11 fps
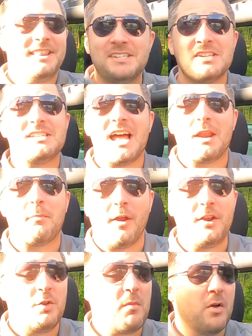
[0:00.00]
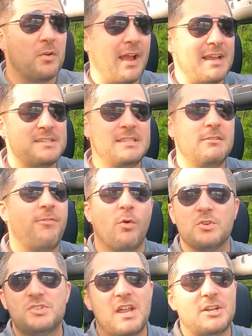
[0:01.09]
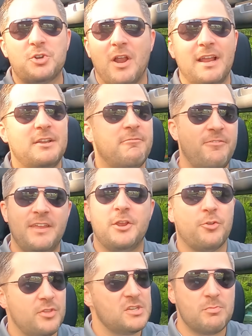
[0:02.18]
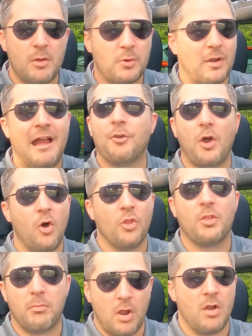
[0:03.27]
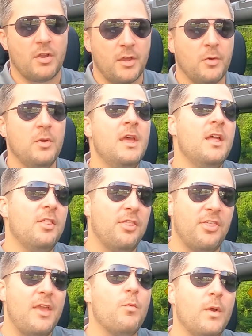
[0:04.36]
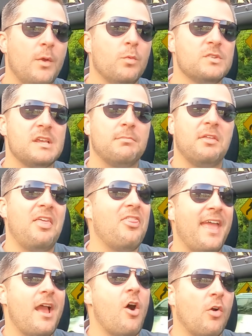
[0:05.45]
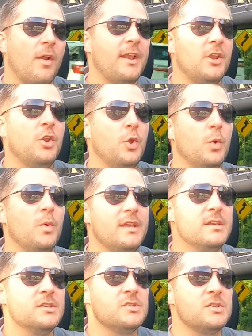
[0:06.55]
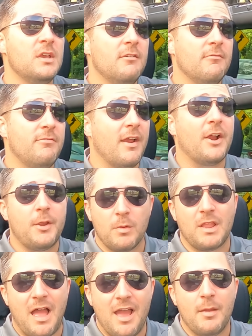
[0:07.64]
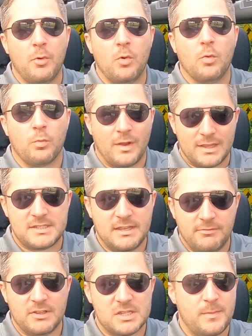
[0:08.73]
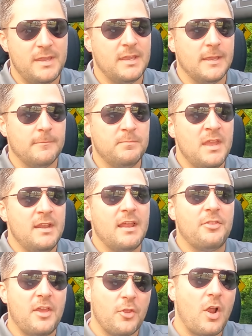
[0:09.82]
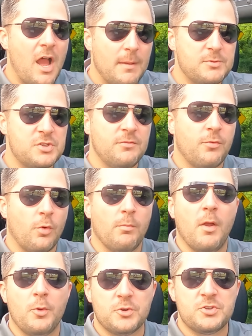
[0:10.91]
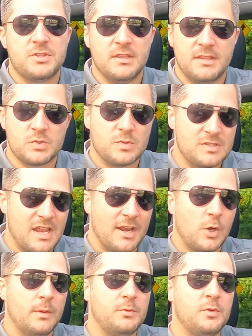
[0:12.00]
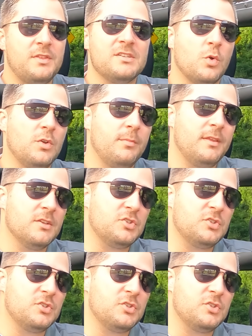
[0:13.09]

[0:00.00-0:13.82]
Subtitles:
This is not a brand new motor, guys. Ford's not trying to figure this motor out on the Bronco. They went with something they already knew is very reliable, relatively speaking. Now, the other option for motors that this one's not equipped with is going to be